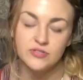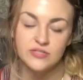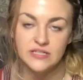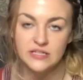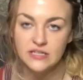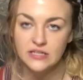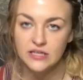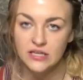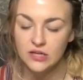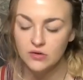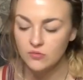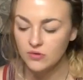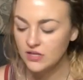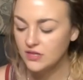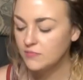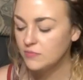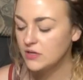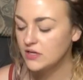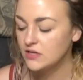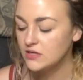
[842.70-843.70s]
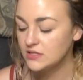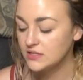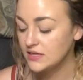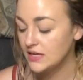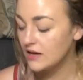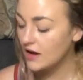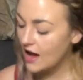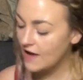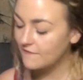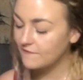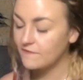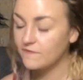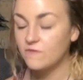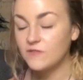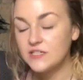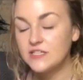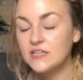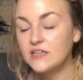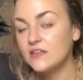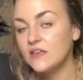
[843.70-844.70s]
dealing with, because I
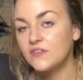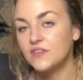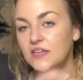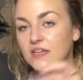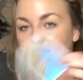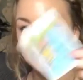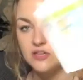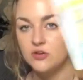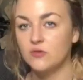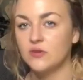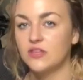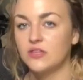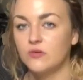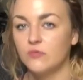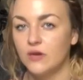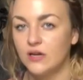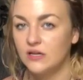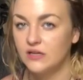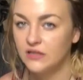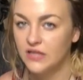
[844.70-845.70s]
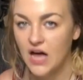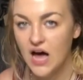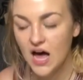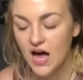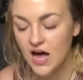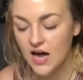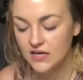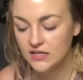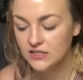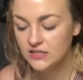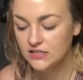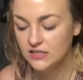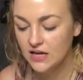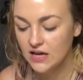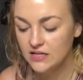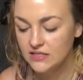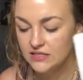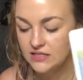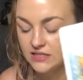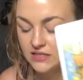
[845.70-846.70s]
see that they deal with quite a lot, honestly.
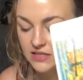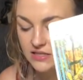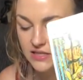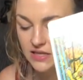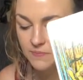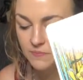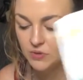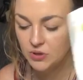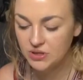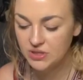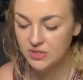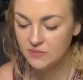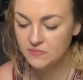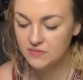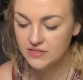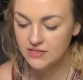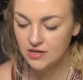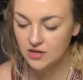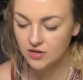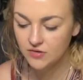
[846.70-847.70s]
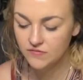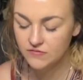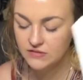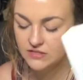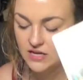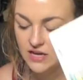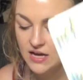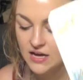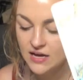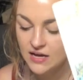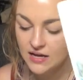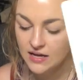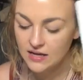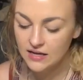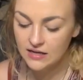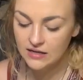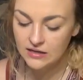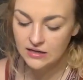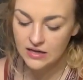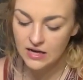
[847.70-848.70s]
I see that they put themselves
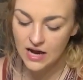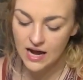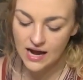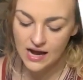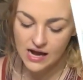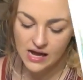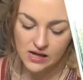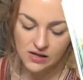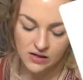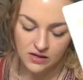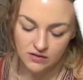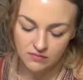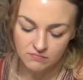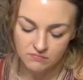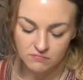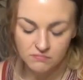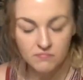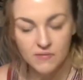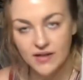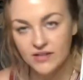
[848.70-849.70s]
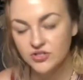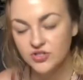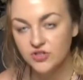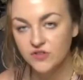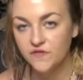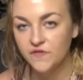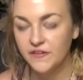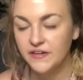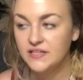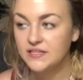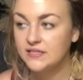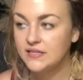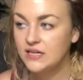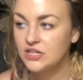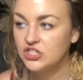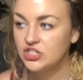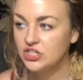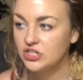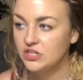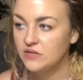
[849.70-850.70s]
in a mental
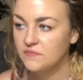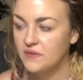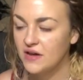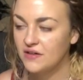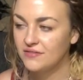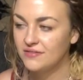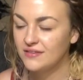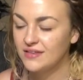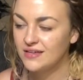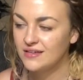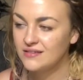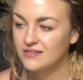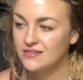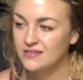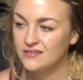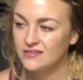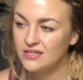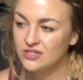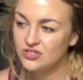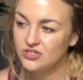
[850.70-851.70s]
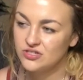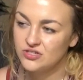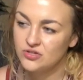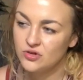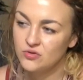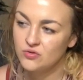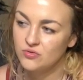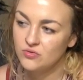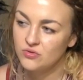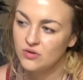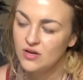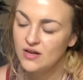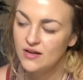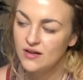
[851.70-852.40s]
fixation about things that they just don't